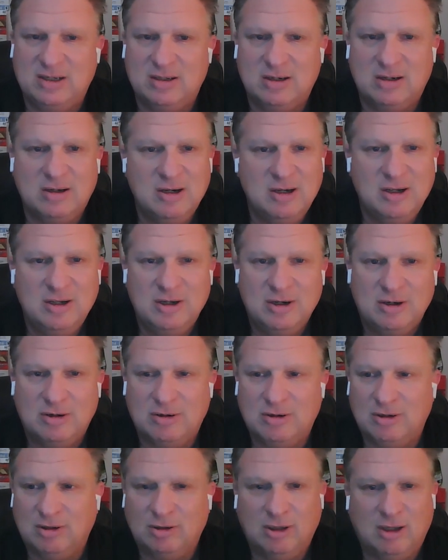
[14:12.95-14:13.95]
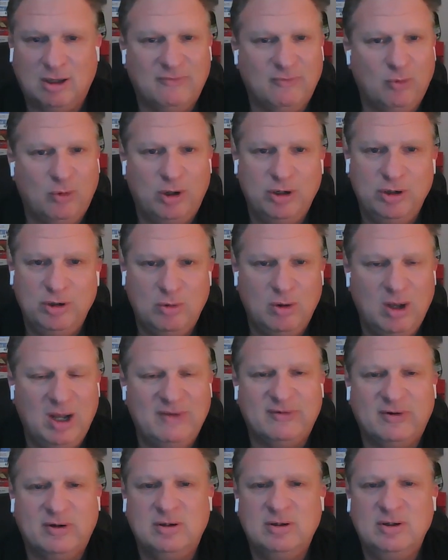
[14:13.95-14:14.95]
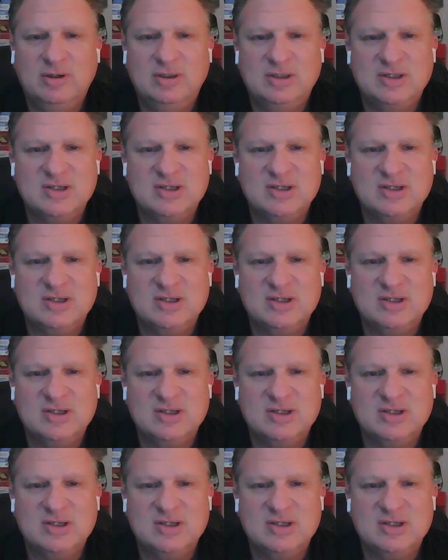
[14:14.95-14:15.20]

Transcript: or, or a loved one, whoever.